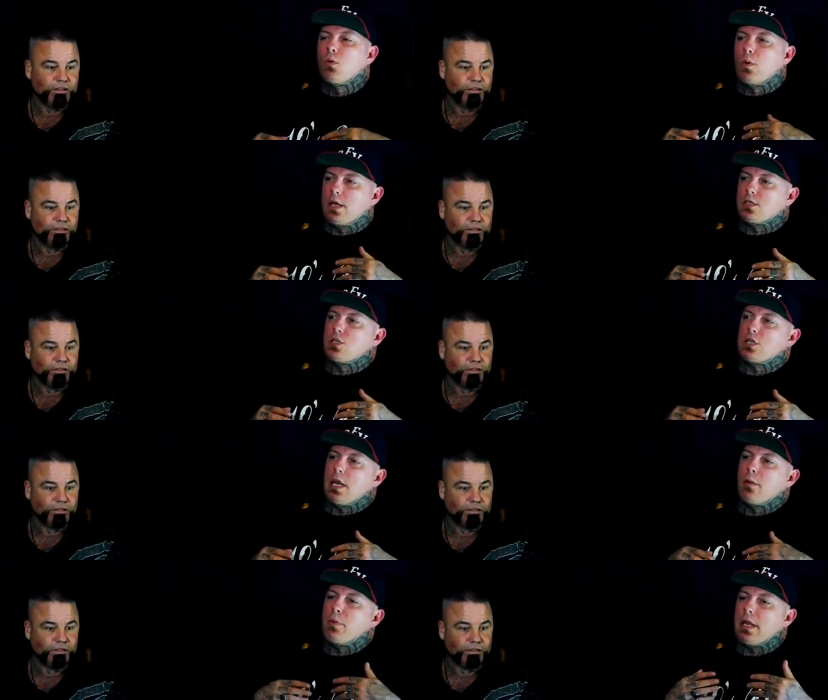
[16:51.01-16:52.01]
Speaker 1: which
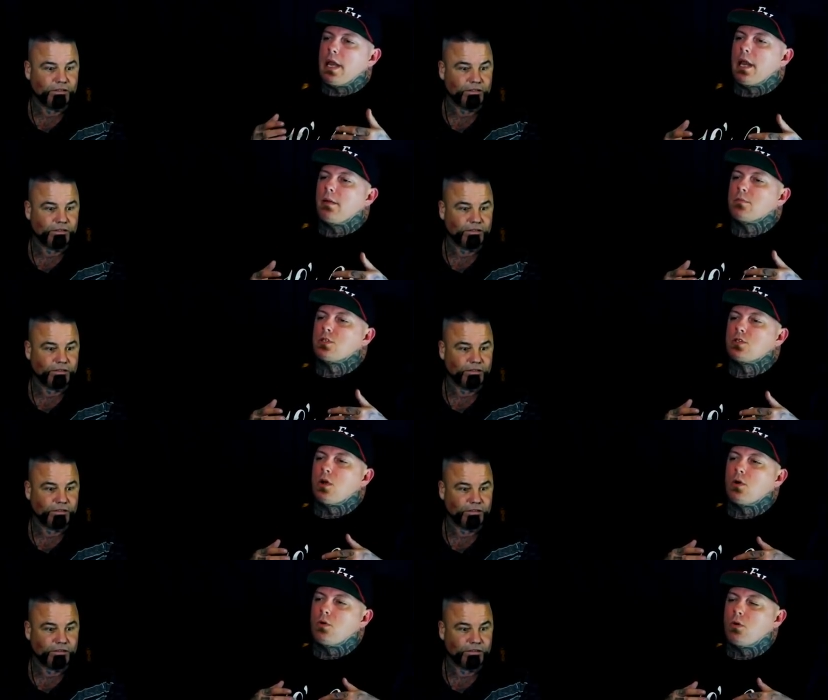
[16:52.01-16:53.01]
it became
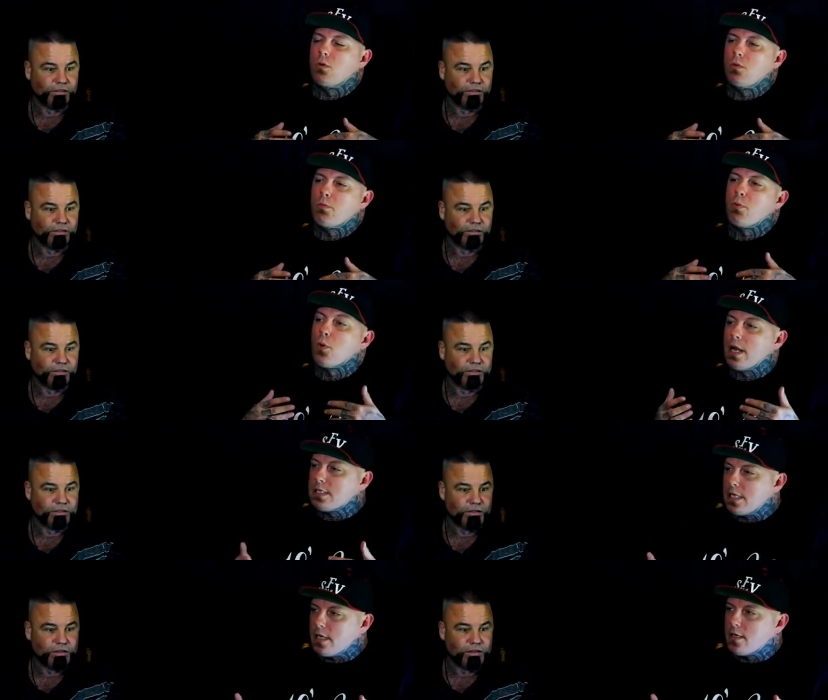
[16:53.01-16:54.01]
so
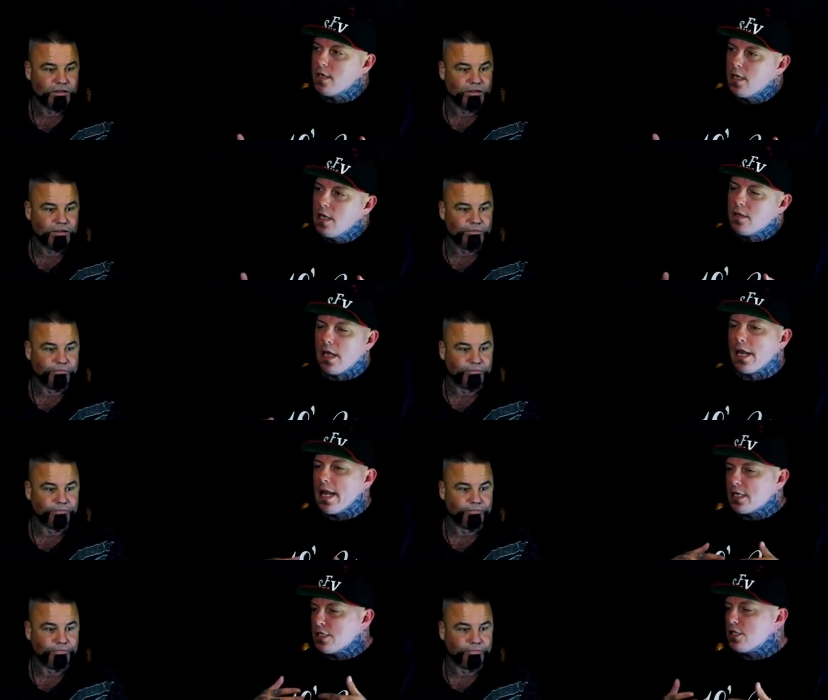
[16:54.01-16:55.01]
present that it
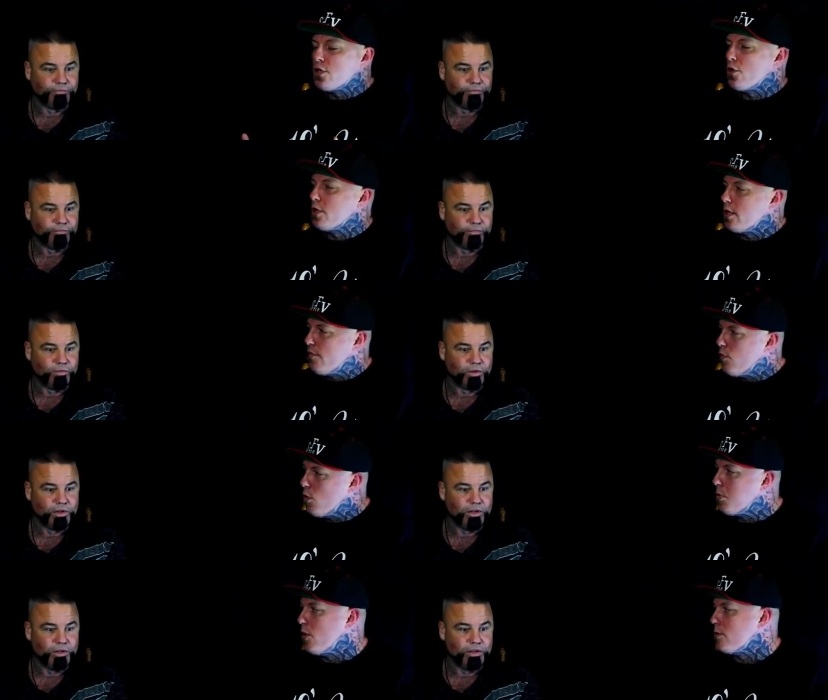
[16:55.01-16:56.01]
actually turned into
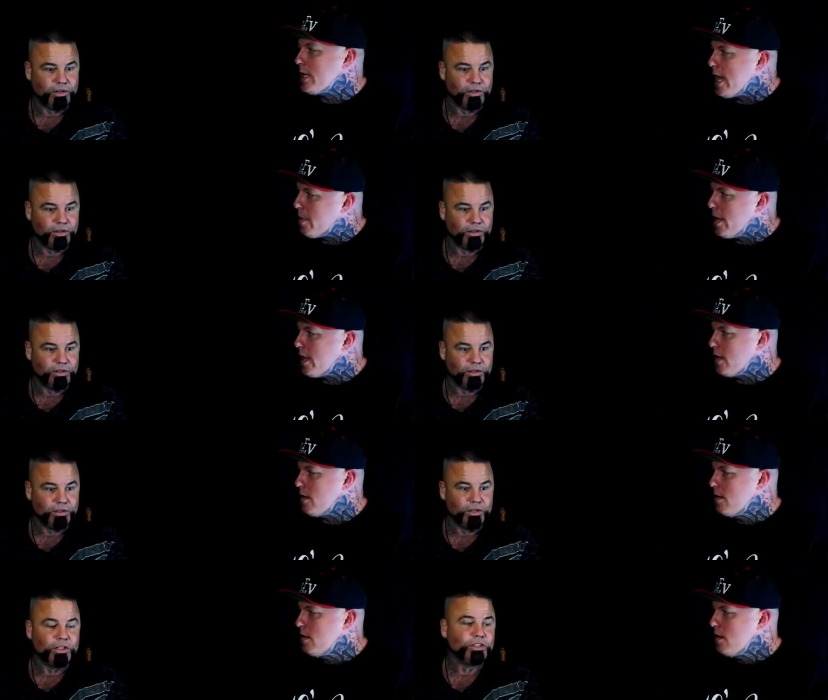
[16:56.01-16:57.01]
full-blown tag banging
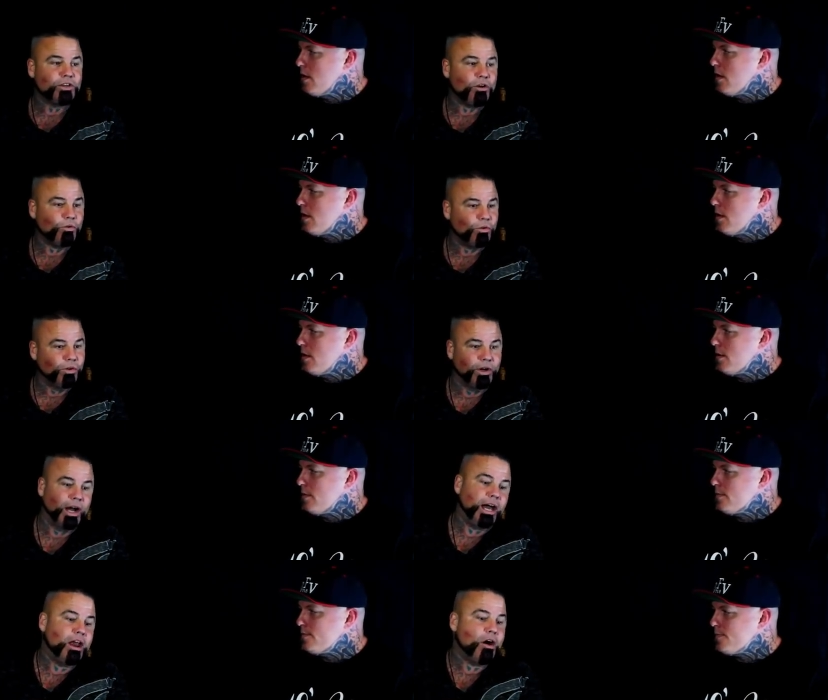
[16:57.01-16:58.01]
Speaker 2: so
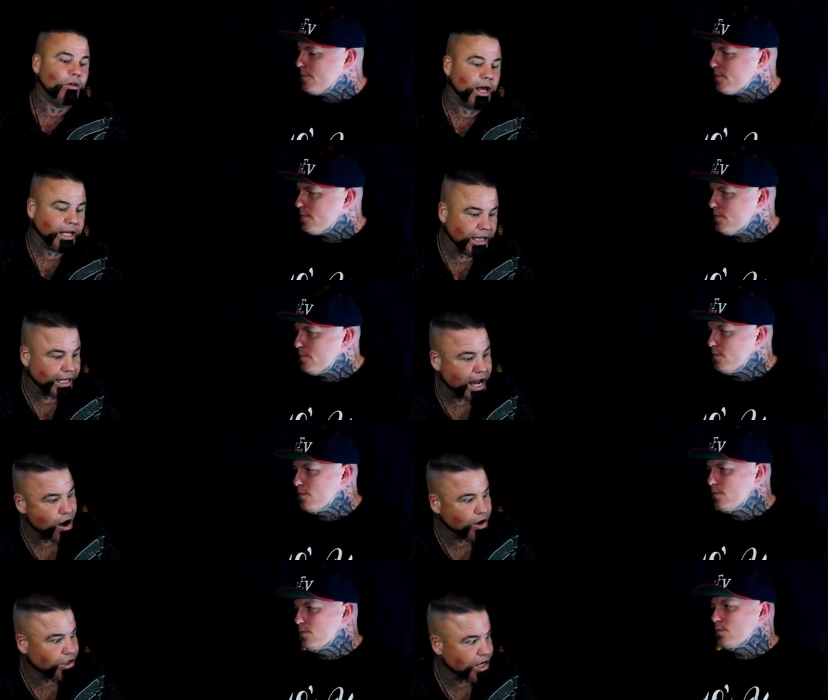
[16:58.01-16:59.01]
I know, like in the
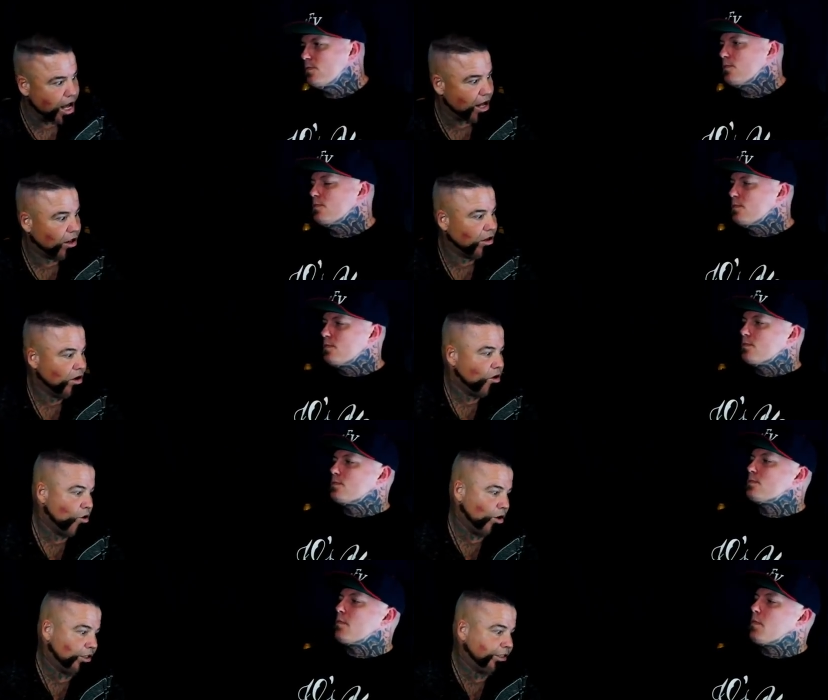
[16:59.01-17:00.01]
county jail
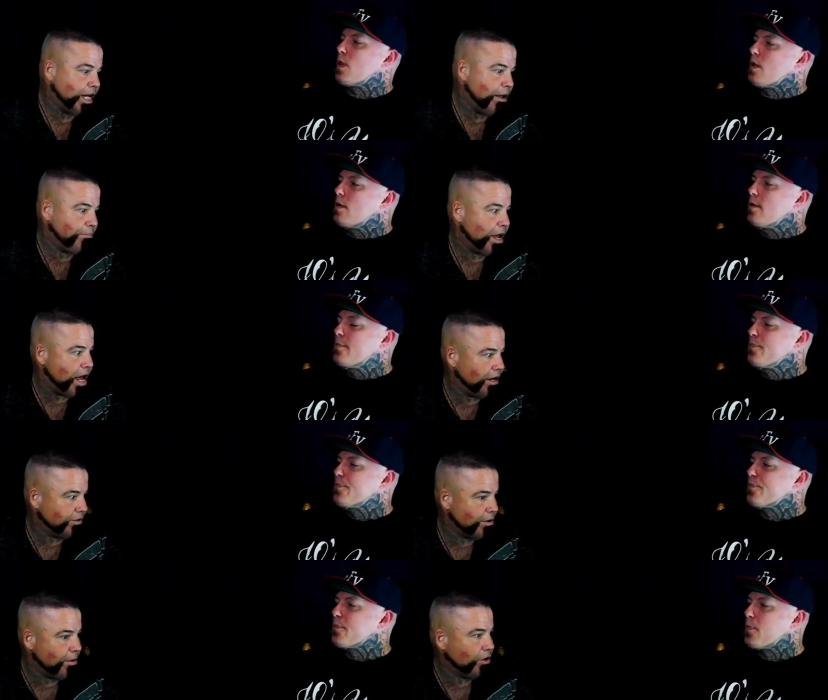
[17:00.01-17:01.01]
or in a state pen, if
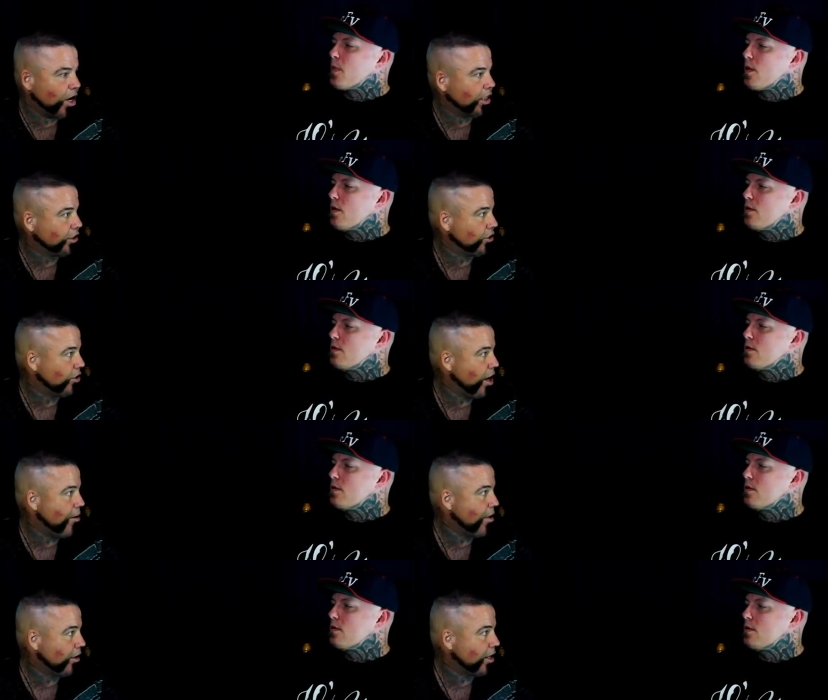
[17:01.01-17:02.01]
somebody crosses your
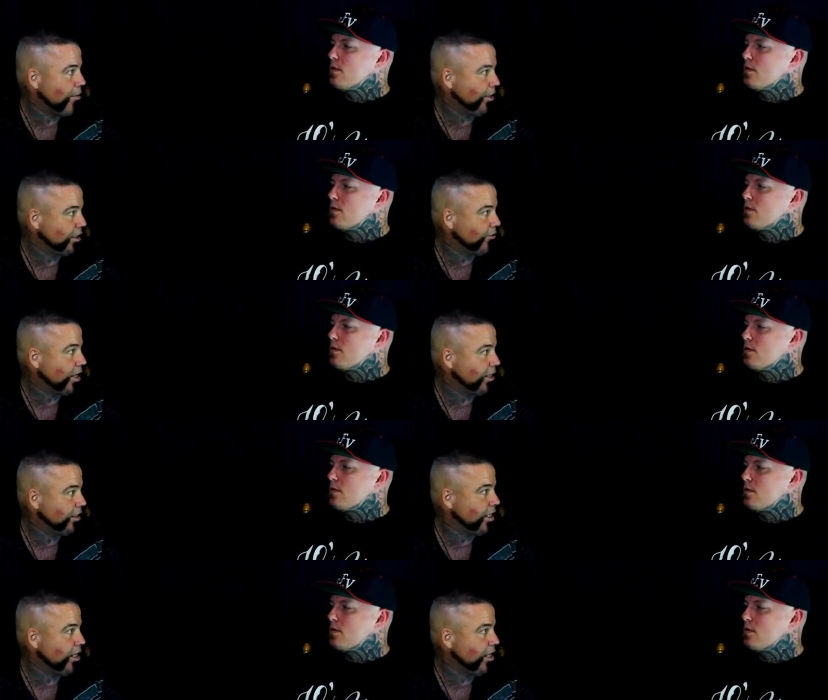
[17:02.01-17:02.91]
name out, that means if they see